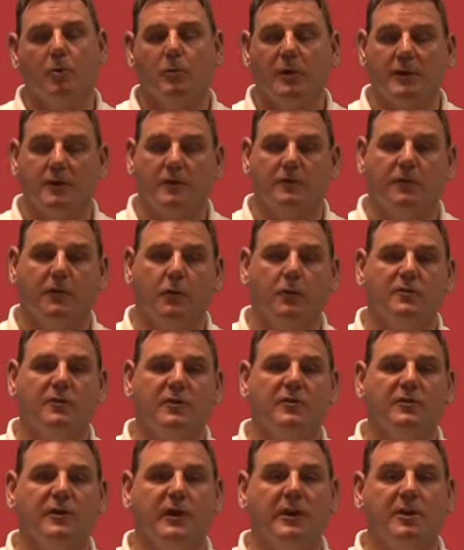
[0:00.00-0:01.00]
We look forward
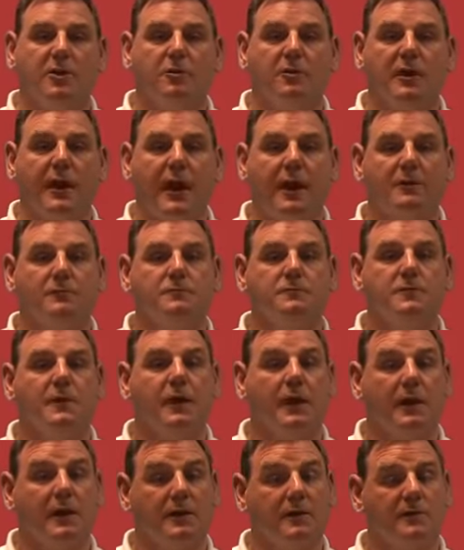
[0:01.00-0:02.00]
to seeing you again
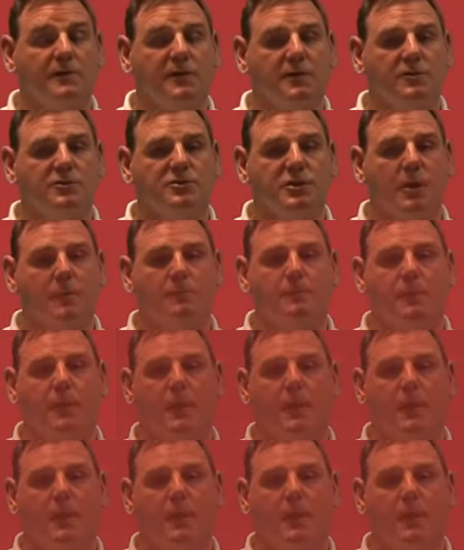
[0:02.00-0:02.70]
in the future.